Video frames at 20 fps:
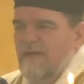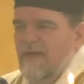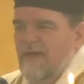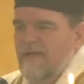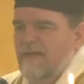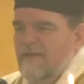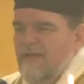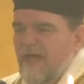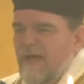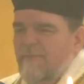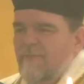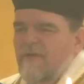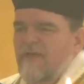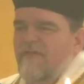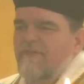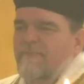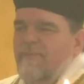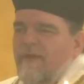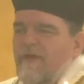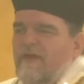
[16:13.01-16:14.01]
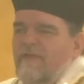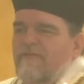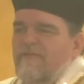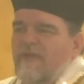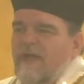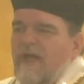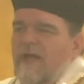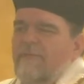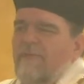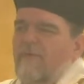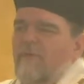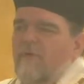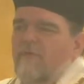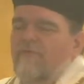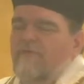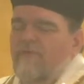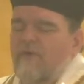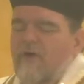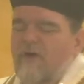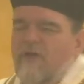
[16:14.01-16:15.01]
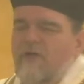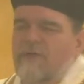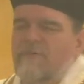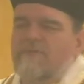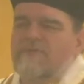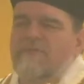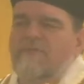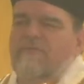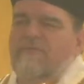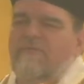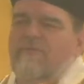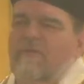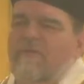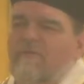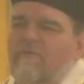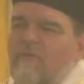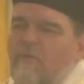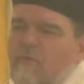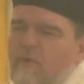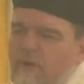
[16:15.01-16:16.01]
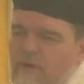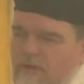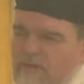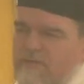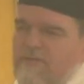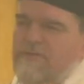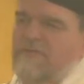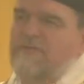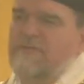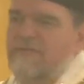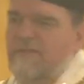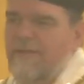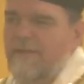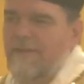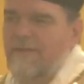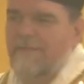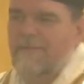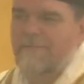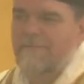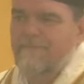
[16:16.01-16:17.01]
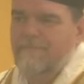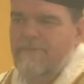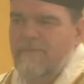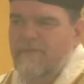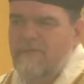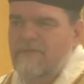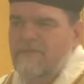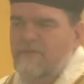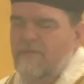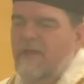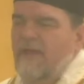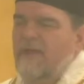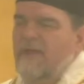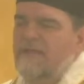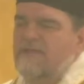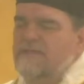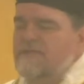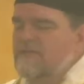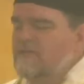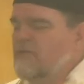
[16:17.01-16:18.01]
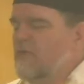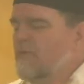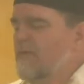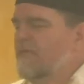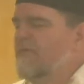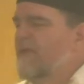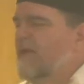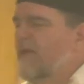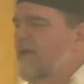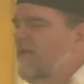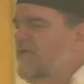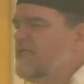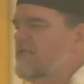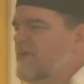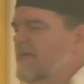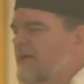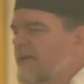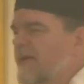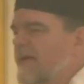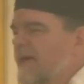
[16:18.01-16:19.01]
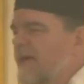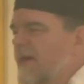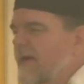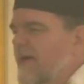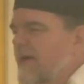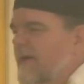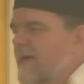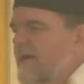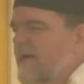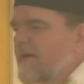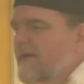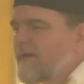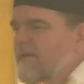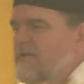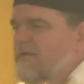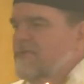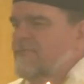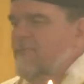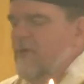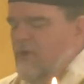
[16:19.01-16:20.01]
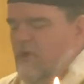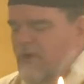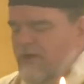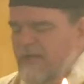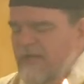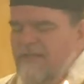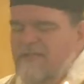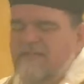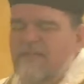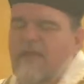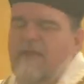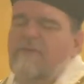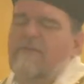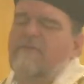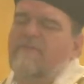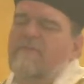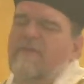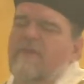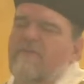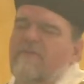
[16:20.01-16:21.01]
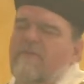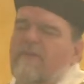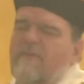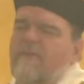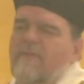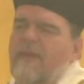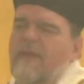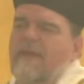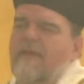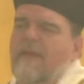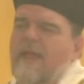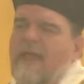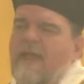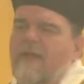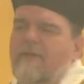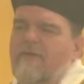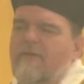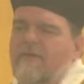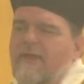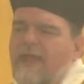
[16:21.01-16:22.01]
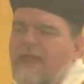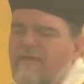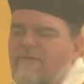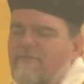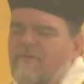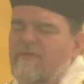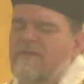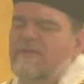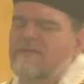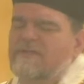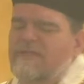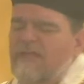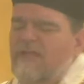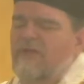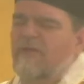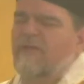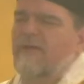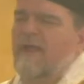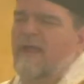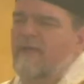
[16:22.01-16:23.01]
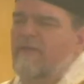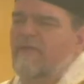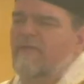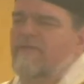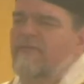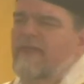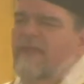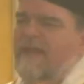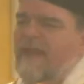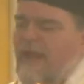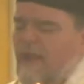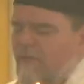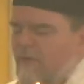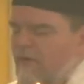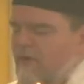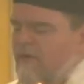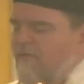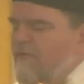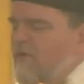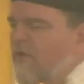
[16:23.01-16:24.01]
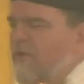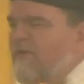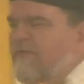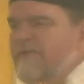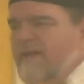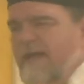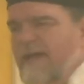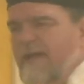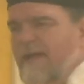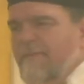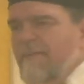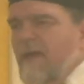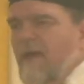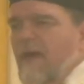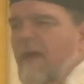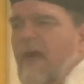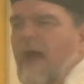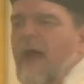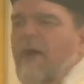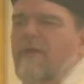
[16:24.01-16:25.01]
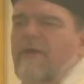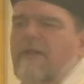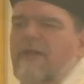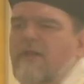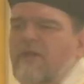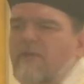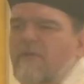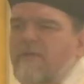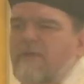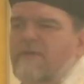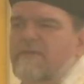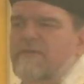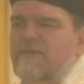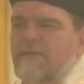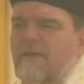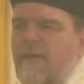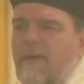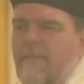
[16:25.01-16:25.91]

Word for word: And in that brief period of time, he wrote volumes of, of works. And his greatest, the Summa Theologica. He disputed against heresies and defended, handled every single heresy and error of all time. How did he do it?